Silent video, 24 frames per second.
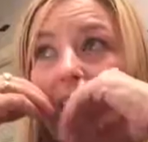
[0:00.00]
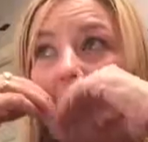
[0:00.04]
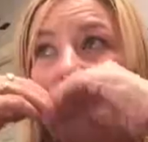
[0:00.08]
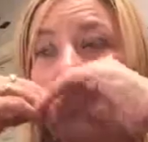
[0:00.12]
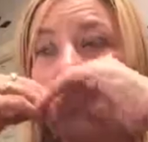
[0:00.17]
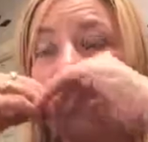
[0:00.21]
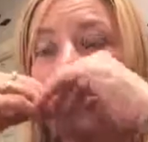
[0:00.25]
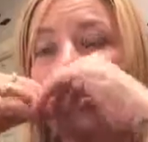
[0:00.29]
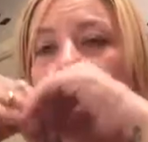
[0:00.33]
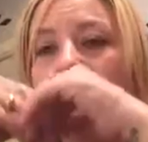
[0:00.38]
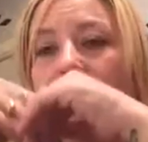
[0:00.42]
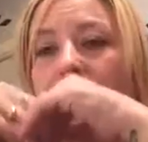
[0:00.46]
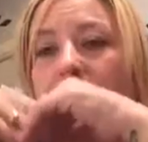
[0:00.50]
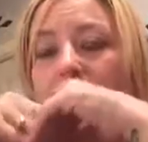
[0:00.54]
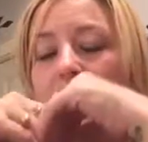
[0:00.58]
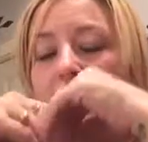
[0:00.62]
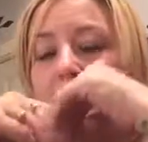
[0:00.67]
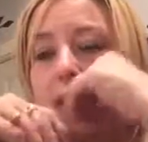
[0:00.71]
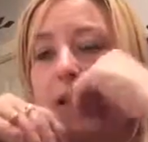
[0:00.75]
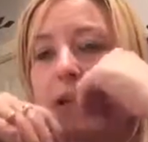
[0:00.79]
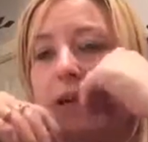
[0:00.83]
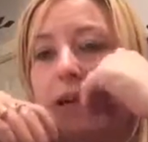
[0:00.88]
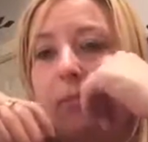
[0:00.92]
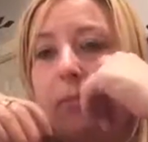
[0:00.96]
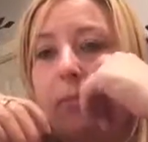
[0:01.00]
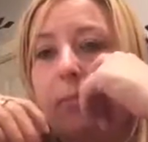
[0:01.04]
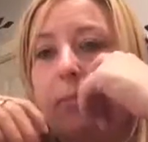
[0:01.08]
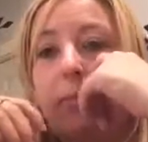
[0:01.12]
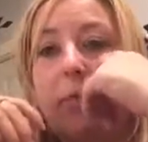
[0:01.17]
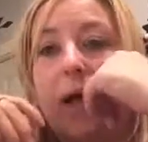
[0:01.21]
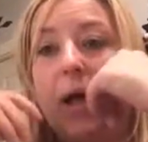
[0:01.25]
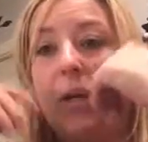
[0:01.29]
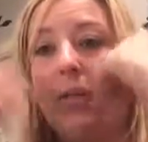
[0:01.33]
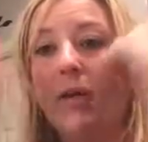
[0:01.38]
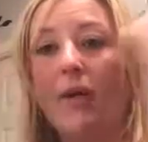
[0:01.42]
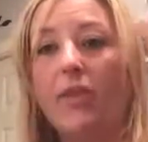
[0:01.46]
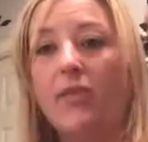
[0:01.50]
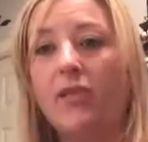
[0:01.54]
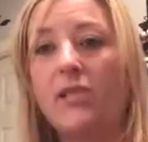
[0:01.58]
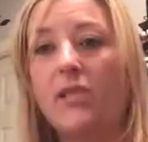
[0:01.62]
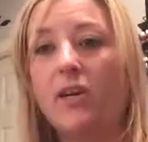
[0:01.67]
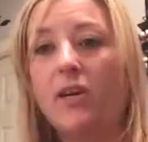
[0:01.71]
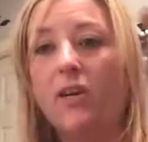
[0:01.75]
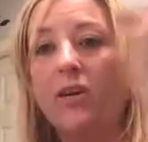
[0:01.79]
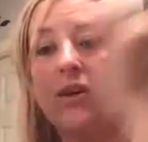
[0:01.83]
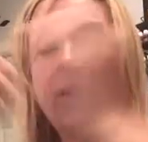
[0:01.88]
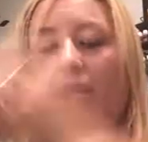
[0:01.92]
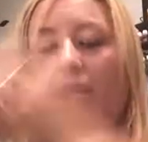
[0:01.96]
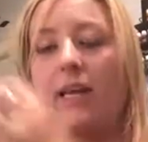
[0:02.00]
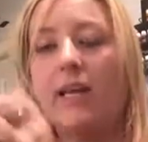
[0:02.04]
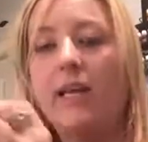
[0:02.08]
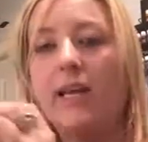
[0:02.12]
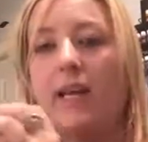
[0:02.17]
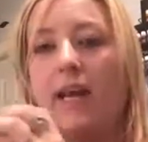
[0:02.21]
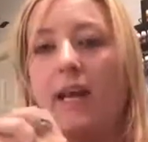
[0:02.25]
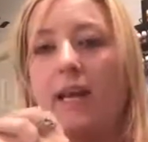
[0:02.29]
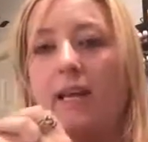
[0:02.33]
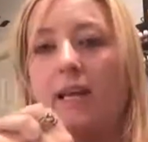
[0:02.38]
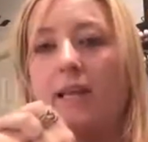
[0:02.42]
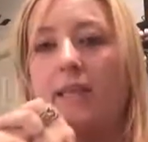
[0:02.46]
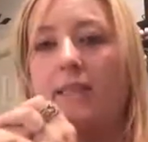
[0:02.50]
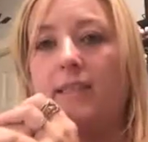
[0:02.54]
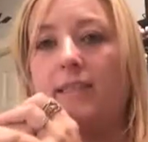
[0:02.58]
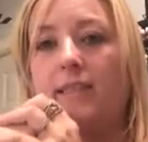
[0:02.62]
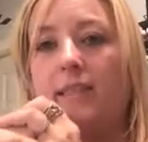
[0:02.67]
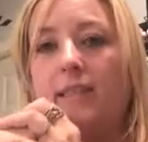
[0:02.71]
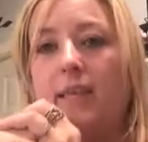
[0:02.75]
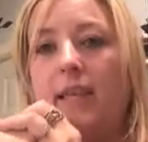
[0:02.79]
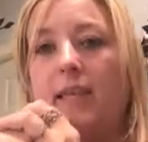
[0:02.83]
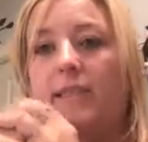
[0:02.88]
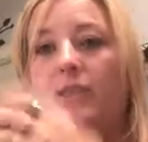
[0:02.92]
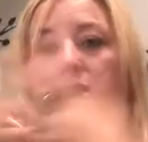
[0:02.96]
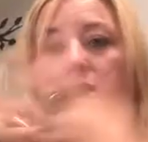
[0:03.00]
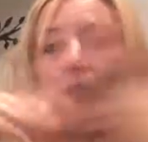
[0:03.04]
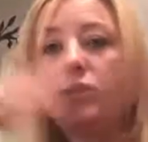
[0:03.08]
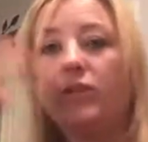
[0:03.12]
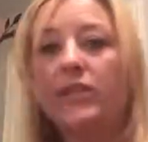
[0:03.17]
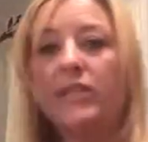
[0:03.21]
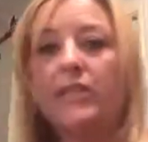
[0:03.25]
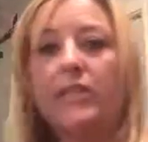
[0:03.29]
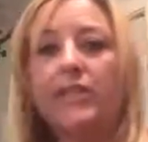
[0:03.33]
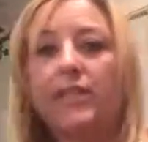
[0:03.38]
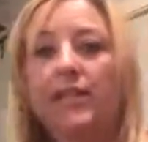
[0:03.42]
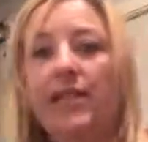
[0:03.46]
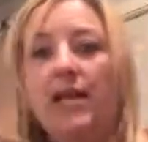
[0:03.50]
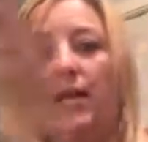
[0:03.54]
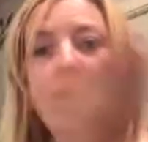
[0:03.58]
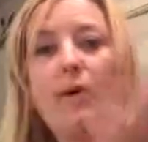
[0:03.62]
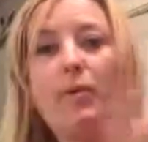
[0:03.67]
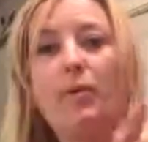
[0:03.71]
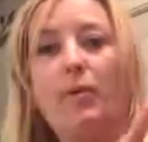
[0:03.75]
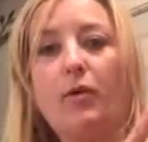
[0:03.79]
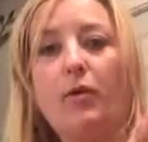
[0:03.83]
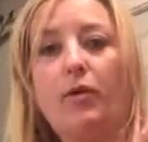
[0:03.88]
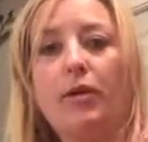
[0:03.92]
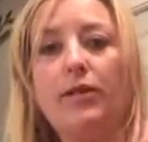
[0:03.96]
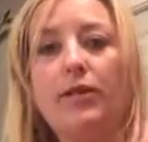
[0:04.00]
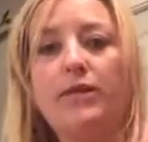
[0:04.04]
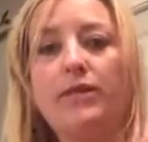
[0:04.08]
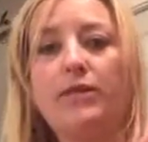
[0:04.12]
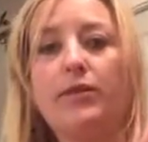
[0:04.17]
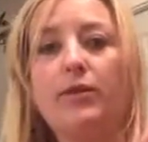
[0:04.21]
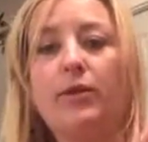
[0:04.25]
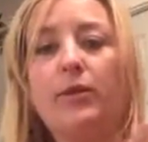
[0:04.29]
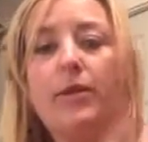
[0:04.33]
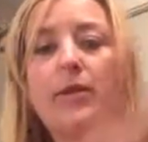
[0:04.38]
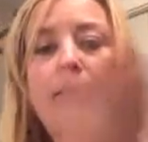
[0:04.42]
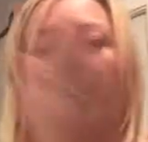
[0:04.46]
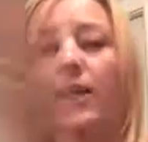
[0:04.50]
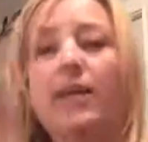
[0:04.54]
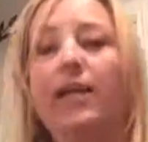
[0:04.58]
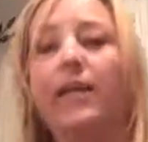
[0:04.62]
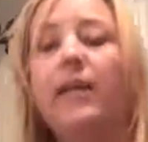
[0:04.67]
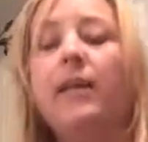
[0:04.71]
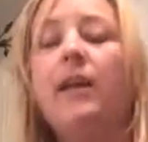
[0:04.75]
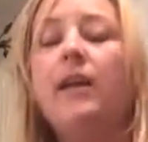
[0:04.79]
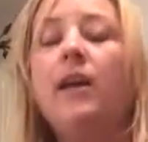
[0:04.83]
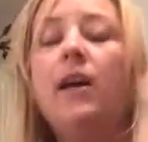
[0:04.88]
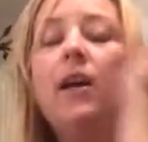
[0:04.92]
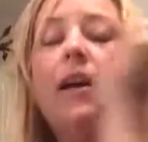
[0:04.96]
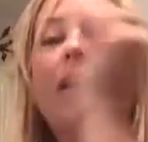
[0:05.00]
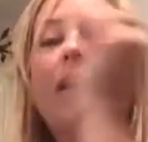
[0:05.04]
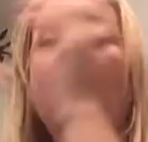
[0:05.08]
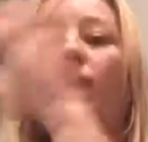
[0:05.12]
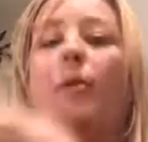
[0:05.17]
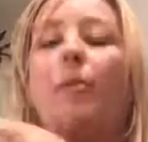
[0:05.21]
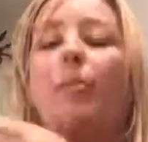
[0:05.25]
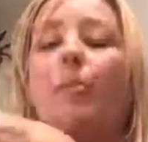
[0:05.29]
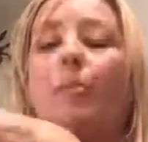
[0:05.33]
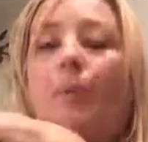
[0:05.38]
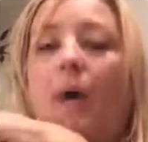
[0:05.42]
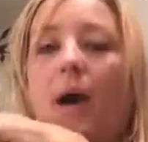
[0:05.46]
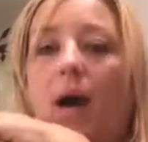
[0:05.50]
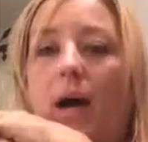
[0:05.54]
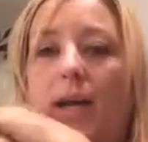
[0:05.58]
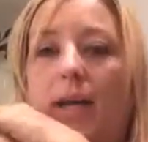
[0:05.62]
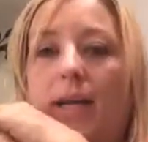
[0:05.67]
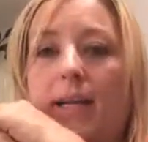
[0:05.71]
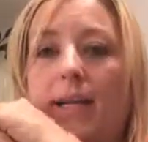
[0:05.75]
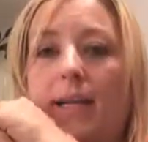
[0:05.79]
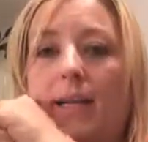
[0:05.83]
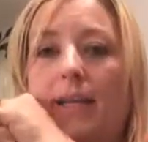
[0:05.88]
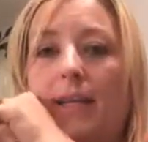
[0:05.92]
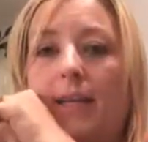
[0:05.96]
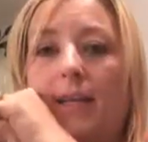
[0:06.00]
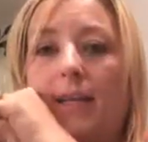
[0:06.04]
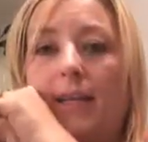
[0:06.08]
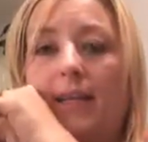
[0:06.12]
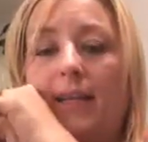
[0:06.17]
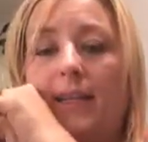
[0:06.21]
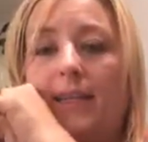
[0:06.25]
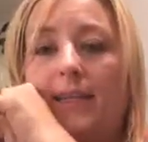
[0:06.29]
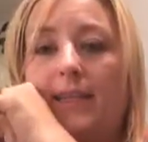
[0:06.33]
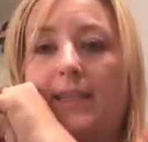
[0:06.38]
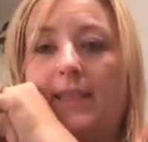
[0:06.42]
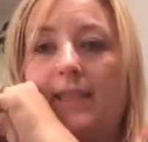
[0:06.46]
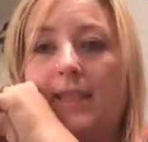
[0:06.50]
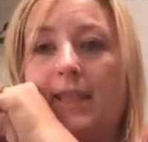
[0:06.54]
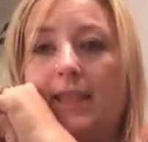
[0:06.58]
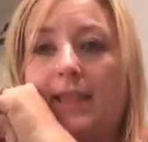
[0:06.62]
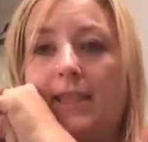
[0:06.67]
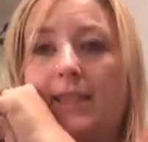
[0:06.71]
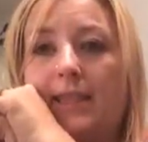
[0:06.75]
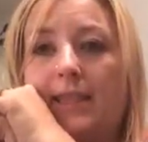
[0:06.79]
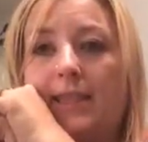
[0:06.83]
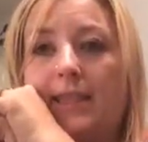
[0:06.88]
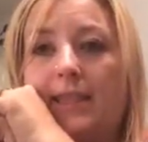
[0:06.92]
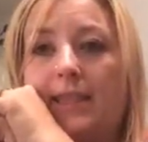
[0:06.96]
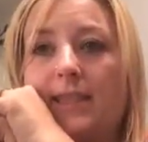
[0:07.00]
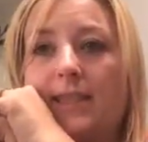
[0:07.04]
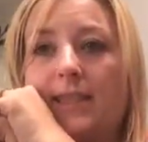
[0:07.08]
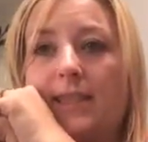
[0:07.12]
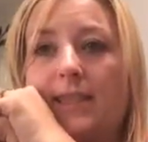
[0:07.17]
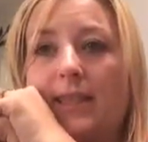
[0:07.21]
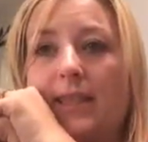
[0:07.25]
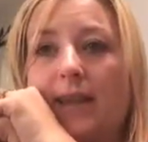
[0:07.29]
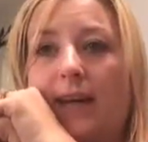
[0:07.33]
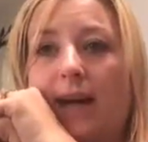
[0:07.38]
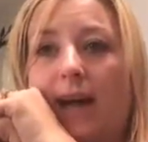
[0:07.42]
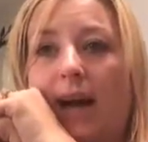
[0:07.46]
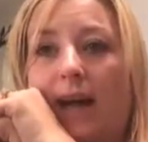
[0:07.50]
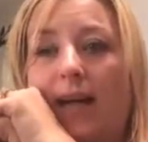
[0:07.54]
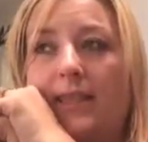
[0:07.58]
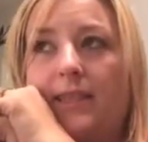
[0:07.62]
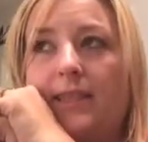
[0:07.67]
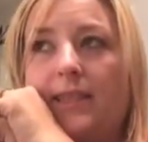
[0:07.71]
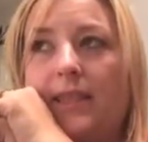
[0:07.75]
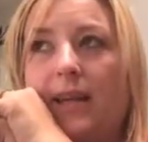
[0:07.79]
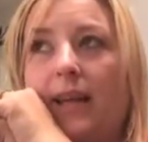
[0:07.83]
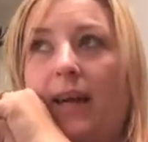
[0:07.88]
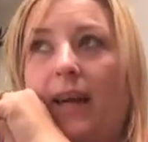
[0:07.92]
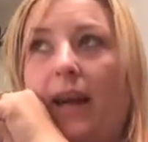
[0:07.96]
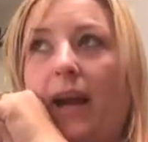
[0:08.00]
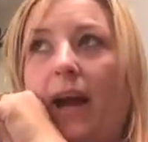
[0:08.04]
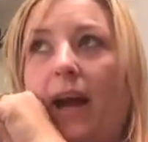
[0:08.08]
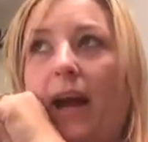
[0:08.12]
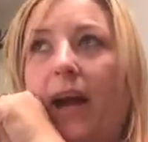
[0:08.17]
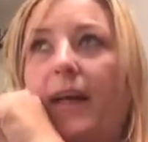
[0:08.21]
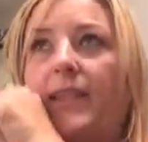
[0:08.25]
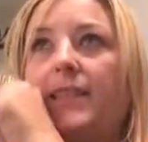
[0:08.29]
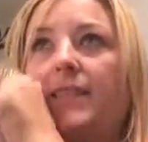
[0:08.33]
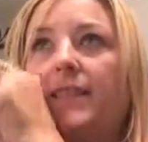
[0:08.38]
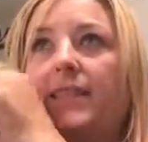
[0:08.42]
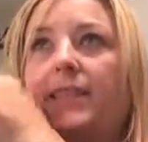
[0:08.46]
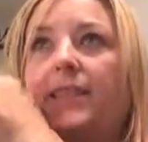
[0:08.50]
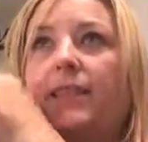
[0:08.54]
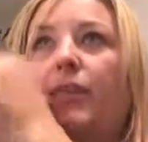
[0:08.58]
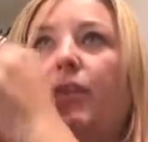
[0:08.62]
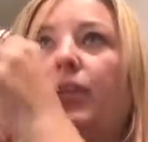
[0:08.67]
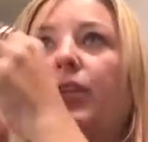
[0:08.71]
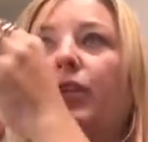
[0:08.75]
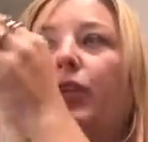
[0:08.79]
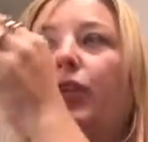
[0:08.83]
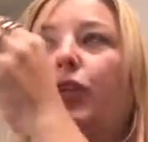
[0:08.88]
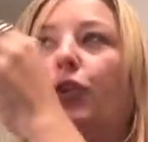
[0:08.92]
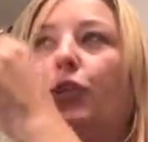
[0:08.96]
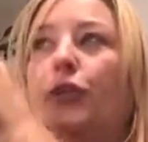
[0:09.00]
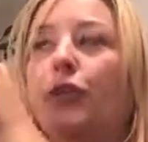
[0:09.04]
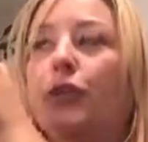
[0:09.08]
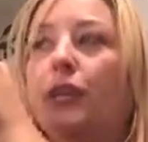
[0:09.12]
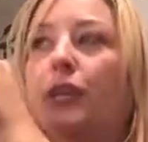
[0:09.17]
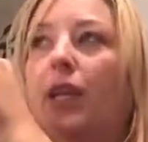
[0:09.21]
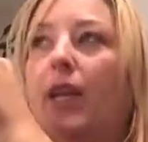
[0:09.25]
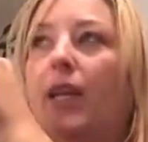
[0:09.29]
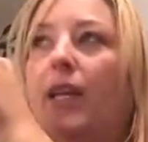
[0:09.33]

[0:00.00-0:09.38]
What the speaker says: like, I bought the starter kit, and as you can see now, I'm a crazy oil lady, but these things, I didn't even,